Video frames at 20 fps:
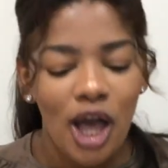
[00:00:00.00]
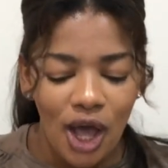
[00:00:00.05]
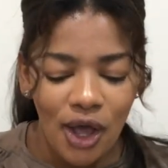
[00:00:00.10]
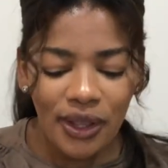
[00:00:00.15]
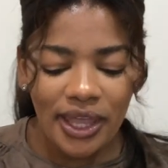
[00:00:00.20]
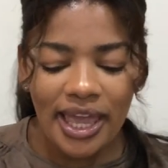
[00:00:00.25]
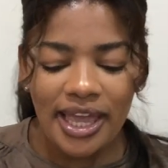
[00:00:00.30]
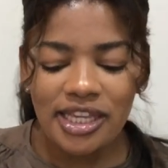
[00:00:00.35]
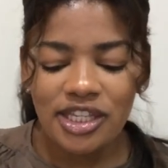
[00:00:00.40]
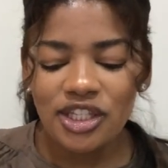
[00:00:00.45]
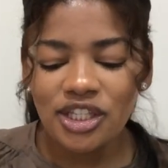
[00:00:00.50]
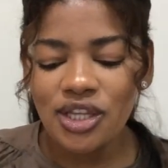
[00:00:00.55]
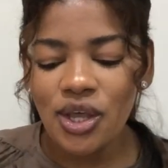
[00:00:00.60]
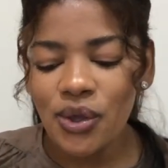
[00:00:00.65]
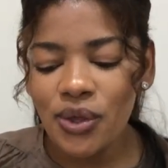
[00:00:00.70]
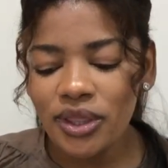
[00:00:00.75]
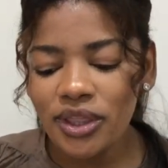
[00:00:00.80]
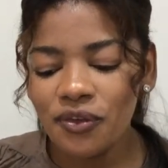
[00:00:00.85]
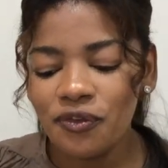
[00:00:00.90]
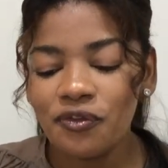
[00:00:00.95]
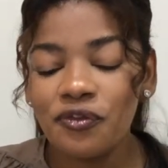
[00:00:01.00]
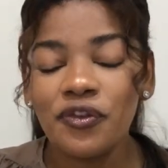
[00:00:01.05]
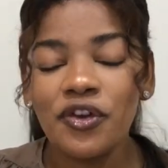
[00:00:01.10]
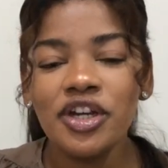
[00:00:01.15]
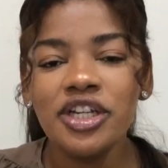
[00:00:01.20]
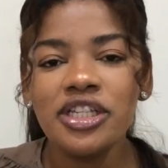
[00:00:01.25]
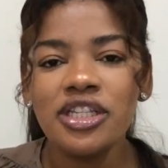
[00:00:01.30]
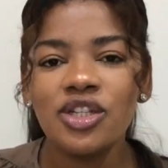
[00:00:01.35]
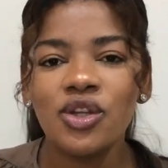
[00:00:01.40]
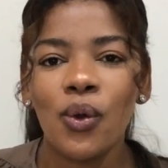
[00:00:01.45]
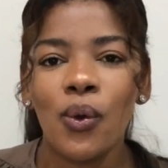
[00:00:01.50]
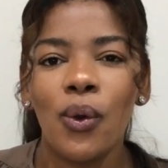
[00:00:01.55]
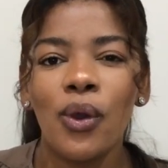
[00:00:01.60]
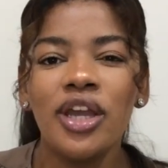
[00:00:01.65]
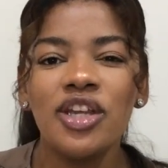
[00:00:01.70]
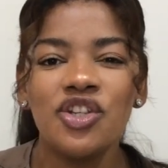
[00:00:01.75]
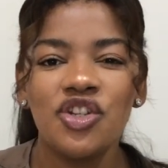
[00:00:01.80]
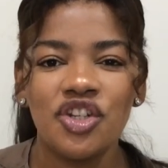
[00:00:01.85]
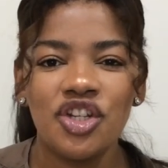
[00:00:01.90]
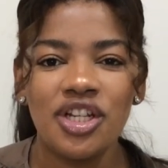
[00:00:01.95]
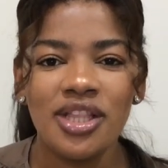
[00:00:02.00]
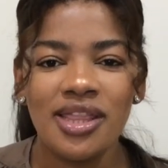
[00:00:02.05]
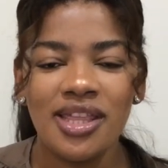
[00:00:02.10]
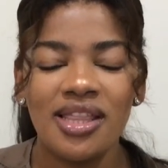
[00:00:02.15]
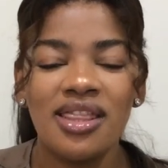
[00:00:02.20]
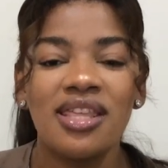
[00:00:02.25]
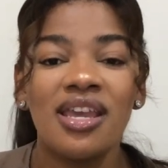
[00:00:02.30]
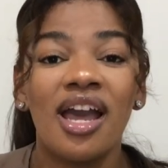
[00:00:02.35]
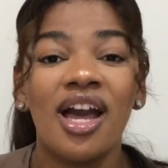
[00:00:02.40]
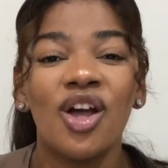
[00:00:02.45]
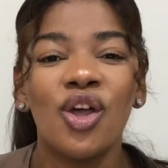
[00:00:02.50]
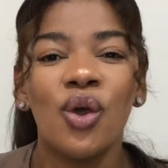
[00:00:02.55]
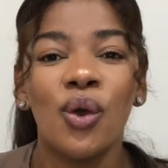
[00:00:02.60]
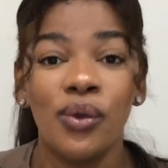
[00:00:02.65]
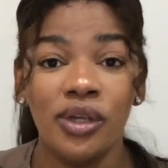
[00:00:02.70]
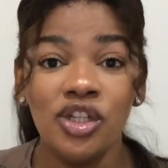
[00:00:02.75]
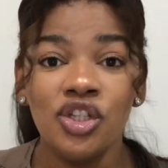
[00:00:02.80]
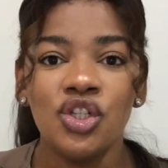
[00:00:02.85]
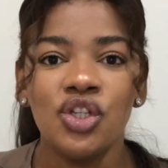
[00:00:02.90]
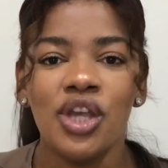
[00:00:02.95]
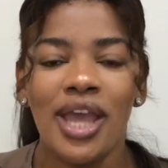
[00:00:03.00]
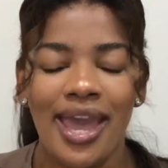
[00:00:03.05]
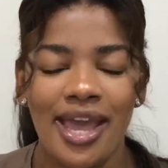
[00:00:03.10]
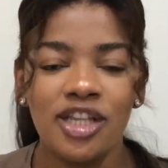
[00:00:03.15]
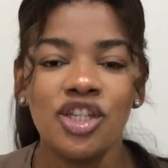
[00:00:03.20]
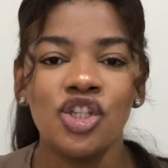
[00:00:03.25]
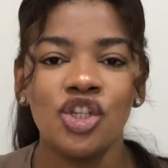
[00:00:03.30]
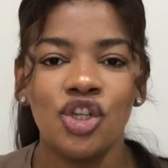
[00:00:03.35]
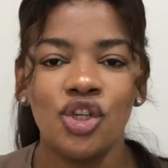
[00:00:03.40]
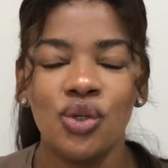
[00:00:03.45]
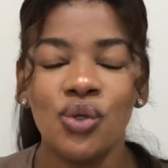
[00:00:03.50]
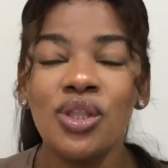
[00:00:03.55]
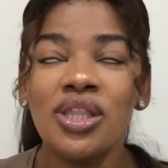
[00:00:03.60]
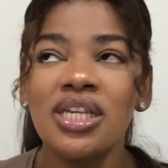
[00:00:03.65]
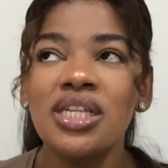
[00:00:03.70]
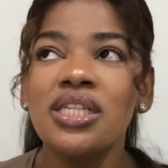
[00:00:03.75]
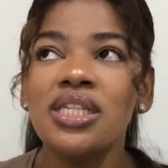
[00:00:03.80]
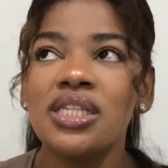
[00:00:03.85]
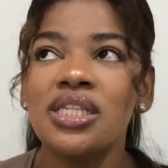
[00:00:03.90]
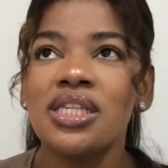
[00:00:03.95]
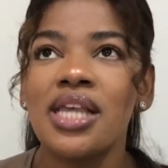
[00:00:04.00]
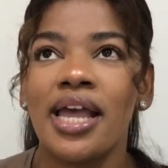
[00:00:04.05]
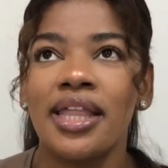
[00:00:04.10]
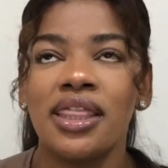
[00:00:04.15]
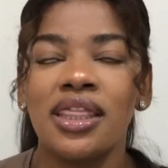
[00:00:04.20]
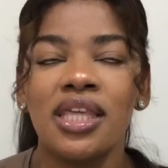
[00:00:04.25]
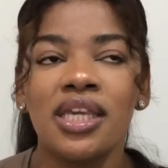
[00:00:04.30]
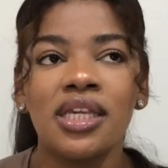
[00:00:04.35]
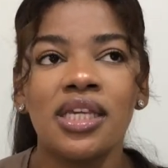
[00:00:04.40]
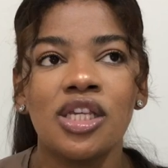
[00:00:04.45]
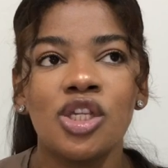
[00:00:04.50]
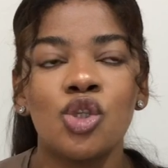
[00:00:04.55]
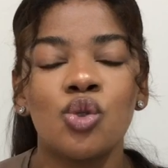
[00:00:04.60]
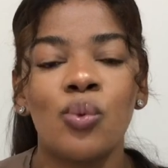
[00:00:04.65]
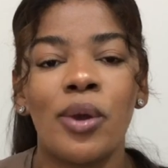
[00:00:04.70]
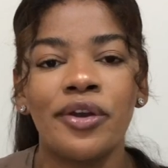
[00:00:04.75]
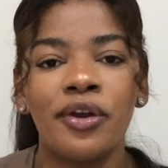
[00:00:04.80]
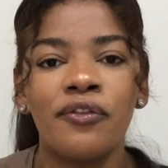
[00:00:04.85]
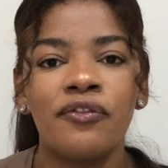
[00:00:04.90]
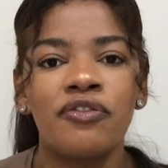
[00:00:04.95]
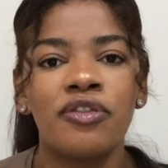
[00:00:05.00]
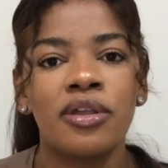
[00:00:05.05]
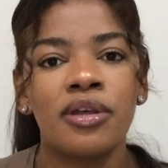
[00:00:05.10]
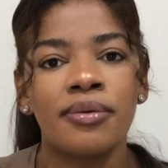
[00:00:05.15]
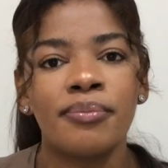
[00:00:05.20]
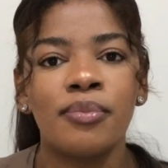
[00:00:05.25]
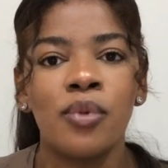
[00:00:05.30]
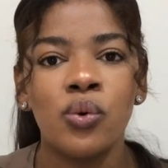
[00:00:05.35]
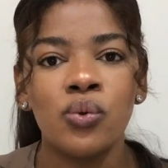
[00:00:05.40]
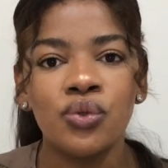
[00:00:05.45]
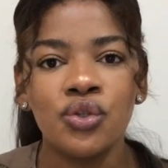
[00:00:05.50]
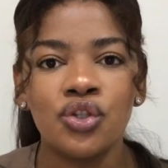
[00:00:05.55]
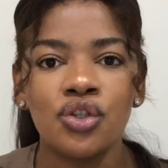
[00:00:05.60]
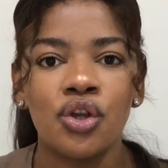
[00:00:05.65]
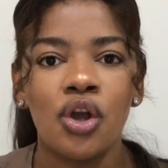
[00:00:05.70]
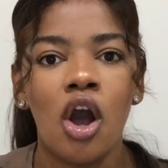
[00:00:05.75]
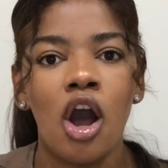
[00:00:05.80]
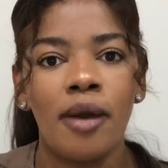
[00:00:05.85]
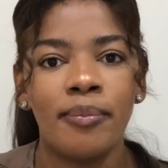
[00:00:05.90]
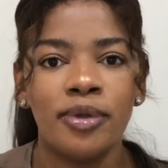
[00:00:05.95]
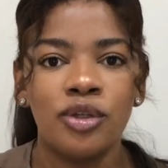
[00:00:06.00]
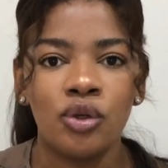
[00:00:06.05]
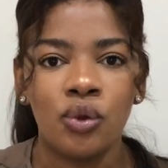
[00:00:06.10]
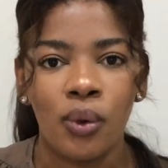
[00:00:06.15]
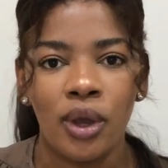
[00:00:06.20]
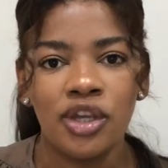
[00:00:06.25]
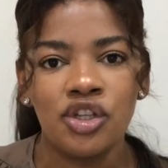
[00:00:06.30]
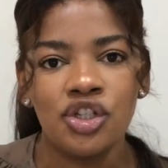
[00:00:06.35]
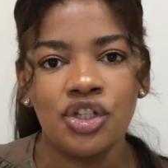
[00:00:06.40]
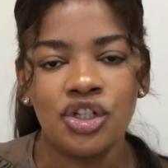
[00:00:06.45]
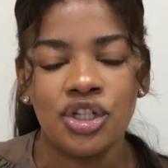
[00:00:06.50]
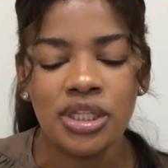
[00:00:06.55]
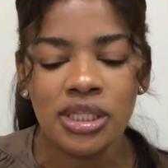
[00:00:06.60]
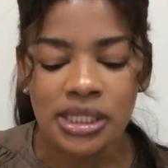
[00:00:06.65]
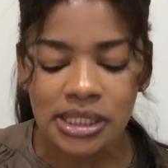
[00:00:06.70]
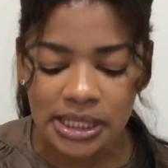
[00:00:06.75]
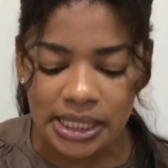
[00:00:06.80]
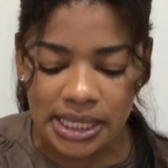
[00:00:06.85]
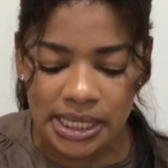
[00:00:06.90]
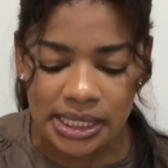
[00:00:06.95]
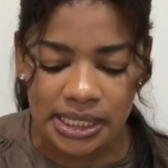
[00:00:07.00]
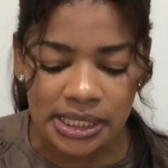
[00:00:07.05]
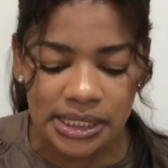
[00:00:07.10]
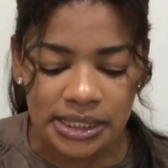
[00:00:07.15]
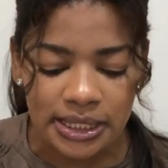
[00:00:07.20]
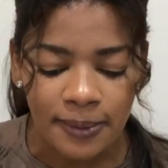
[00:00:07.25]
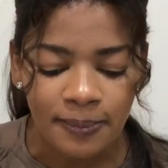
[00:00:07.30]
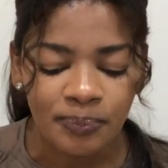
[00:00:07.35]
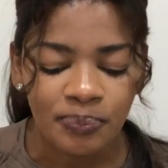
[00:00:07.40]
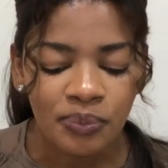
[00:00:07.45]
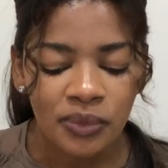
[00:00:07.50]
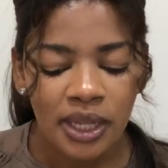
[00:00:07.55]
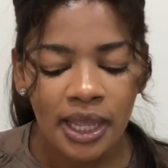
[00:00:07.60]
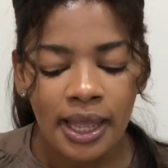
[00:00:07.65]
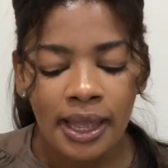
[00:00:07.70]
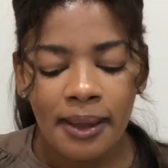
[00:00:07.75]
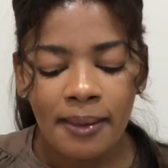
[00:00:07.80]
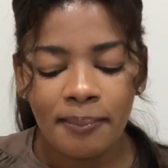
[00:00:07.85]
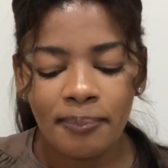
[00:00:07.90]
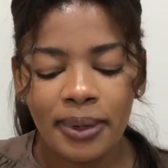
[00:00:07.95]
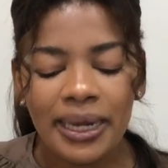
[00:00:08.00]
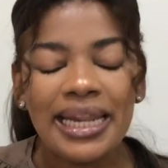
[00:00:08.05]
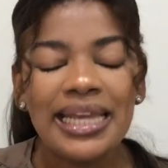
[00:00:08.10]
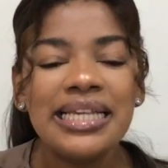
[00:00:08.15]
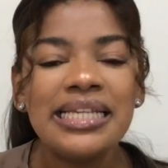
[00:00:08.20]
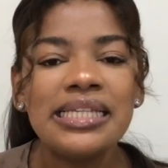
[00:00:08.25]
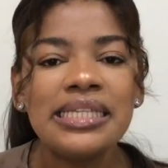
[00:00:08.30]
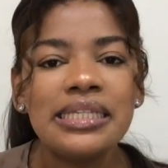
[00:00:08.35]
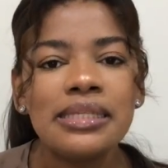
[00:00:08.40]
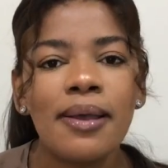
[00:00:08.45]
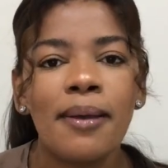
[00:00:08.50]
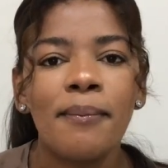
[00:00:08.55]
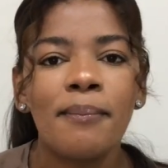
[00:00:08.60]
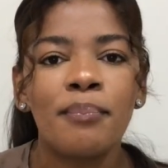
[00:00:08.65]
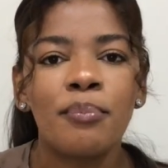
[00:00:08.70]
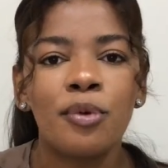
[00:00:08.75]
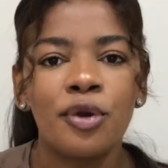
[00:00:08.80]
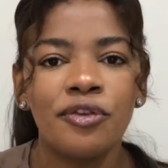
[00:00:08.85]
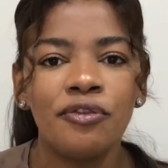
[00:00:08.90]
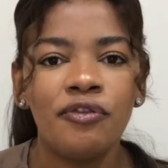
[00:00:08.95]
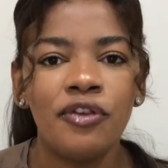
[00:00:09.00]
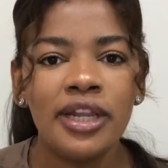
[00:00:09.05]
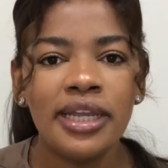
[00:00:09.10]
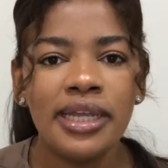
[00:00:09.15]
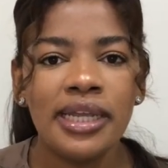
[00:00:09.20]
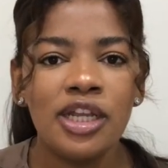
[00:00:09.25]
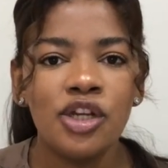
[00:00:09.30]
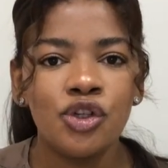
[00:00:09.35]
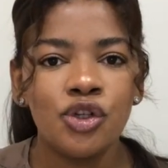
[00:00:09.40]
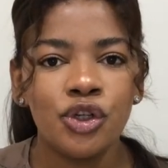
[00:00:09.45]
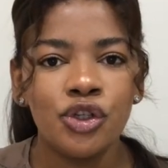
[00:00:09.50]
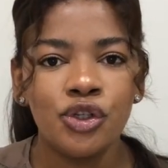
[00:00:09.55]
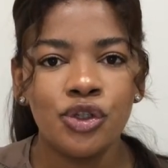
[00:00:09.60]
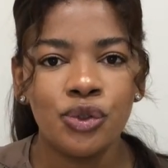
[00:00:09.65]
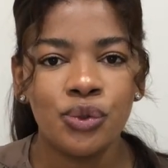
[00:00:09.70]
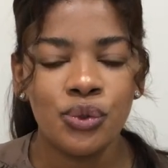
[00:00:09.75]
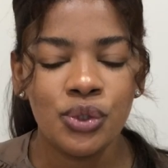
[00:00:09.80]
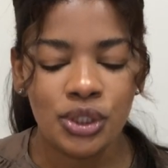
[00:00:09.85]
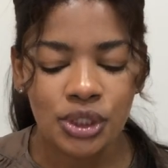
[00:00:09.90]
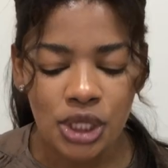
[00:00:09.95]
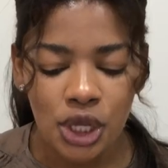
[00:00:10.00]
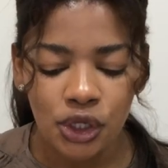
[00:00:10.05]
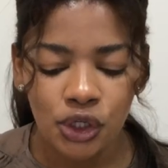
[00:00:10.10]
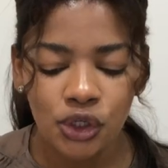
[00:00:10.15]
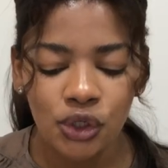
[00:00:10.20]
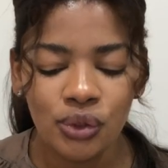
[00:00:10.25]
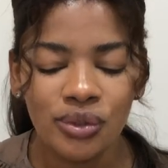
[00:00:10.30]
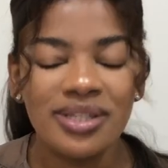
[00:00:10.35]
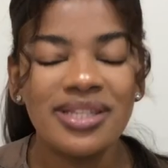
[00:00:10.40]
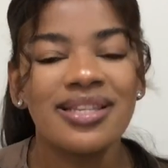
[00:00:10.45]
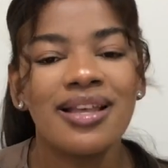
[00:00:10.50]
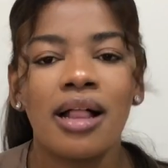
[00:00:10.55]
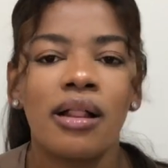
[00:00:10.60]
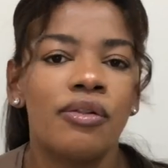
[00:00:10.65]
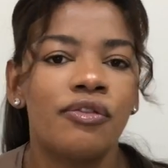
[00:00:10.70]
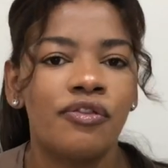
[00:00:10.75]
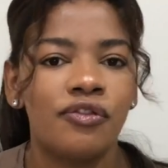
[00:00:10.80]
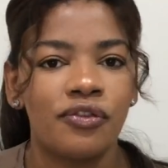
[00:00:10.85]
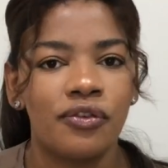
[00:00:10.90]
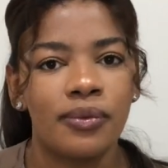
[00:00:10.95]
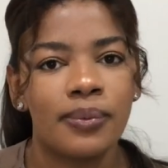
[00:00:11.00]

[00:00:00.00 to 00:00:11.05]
Okay, so the first question that they are going to ask you, this I think is one of the most common questions, is please briefly introduce yourself.